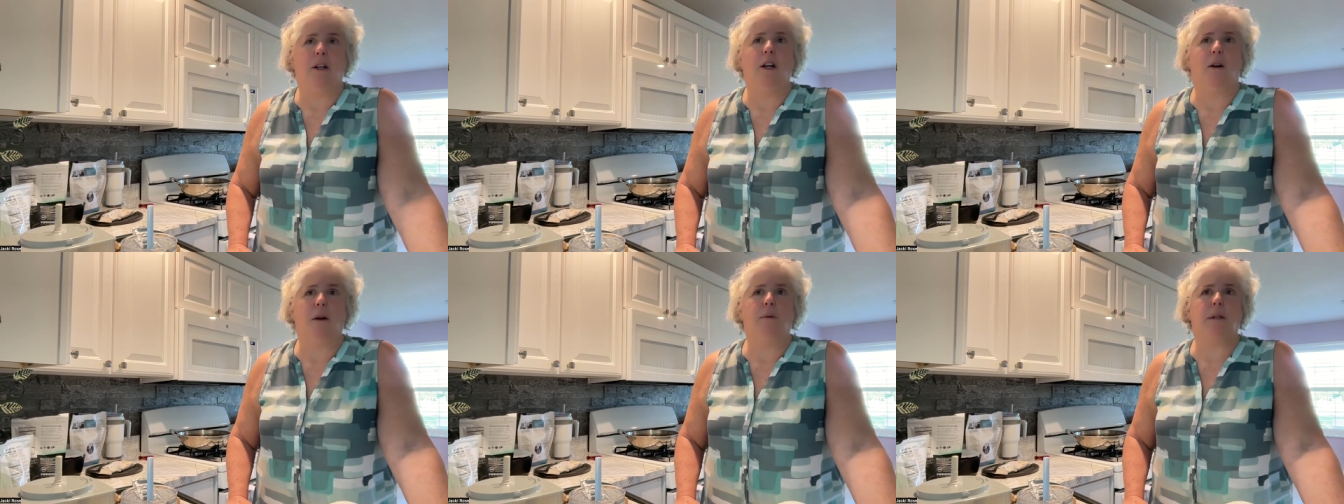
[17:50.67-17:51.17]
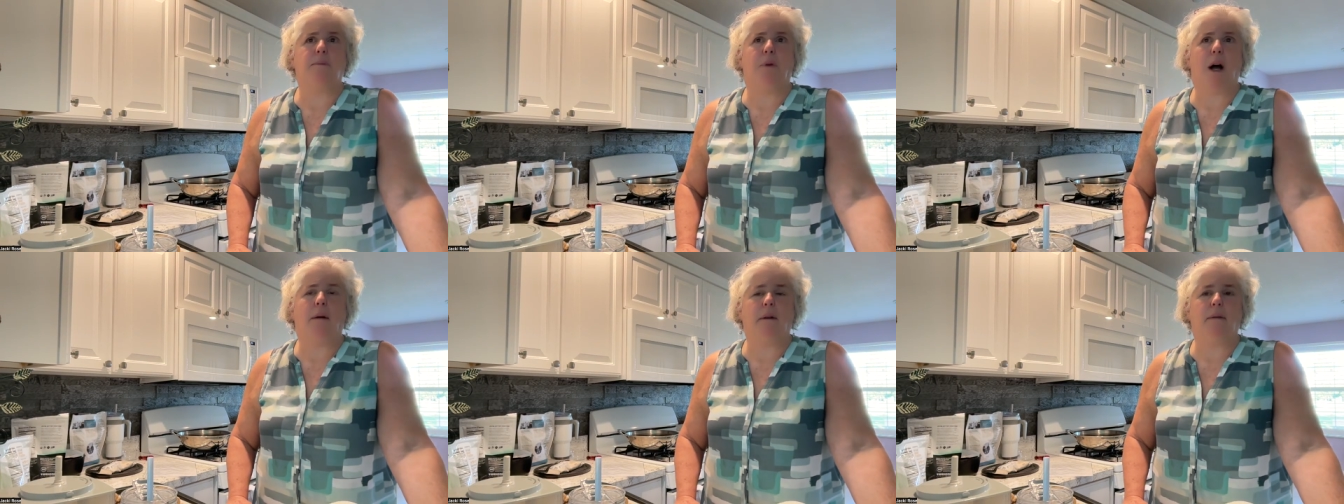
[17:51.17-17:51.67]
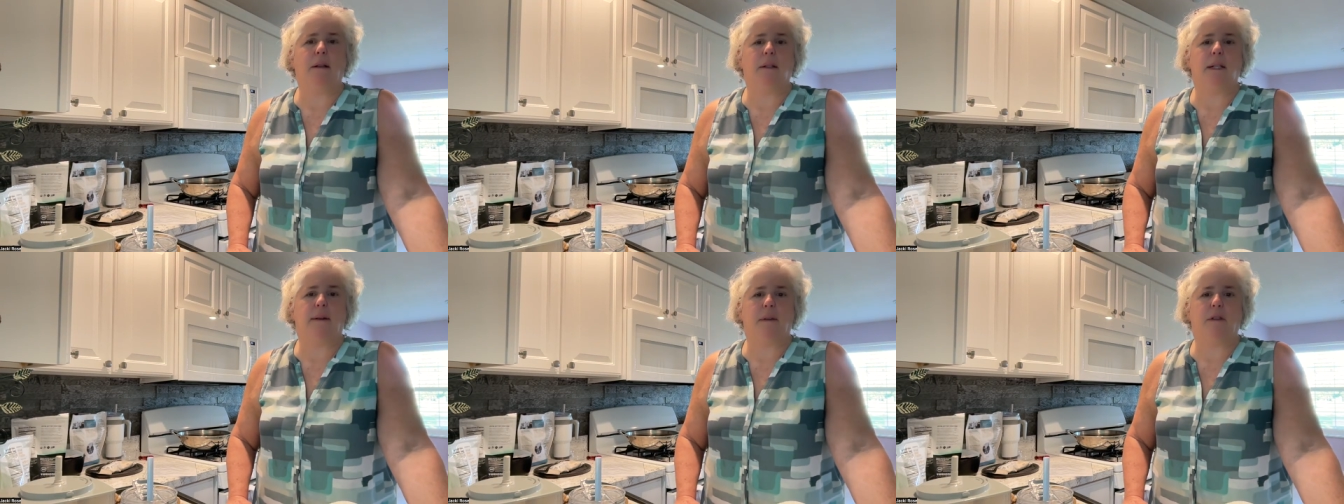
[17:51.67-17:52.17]
No, it was probably around
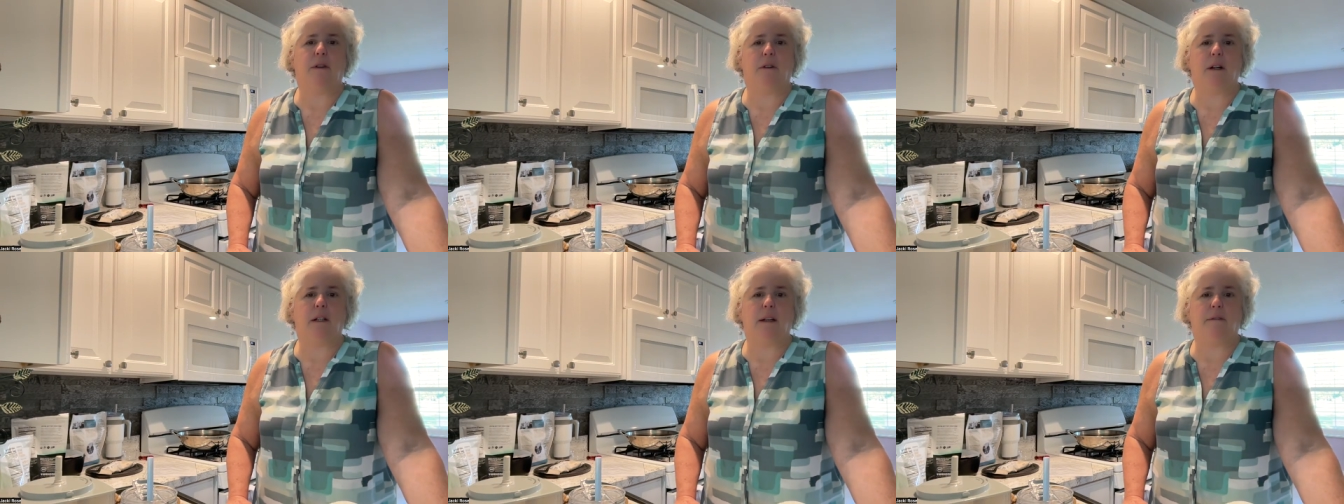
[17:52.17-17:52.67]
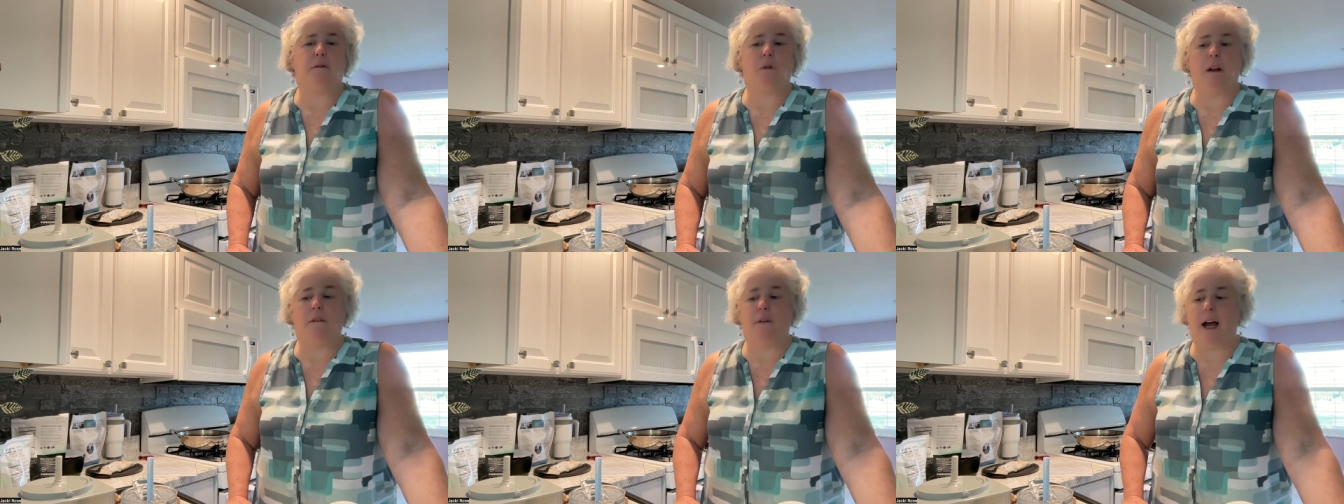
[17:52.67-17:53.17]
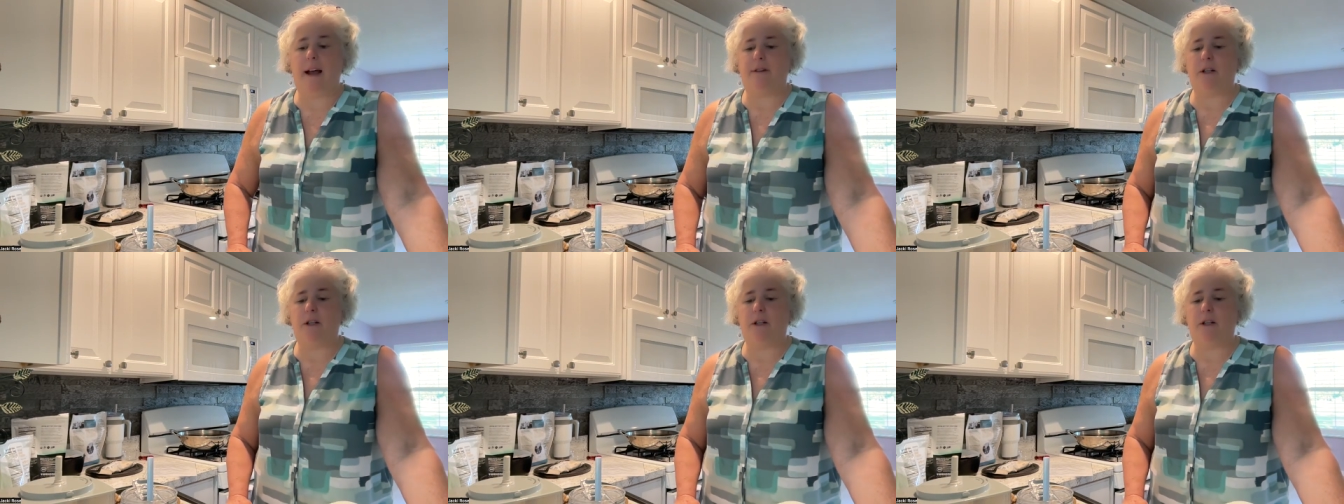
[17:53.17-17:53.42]
7:30, 7:45.